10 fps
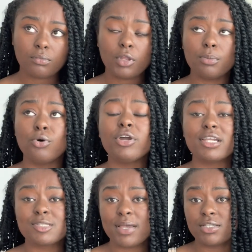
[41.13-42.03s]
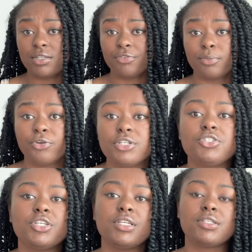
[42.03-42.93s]
more especially from
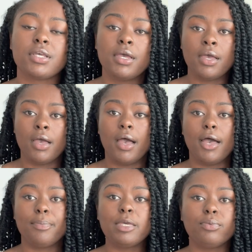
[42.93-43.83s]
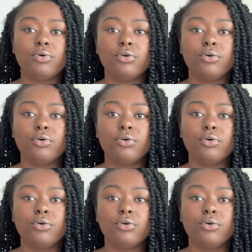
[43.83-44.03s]
Christians, people